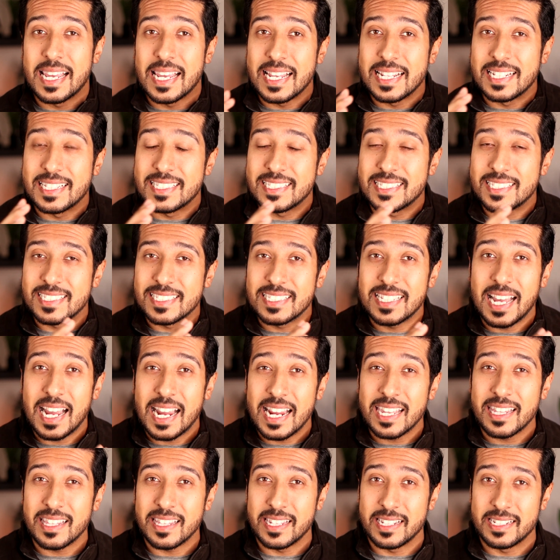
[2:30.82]
It's
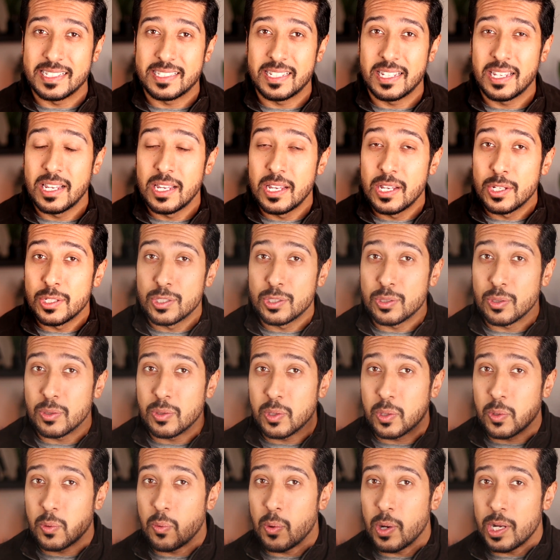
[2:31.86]
silent. So
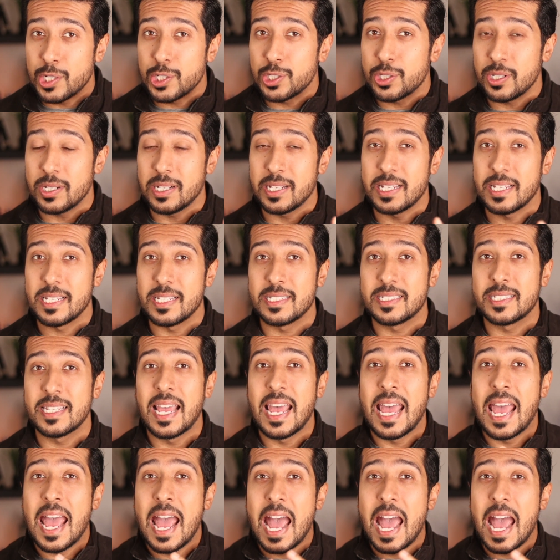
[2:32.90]
the question is,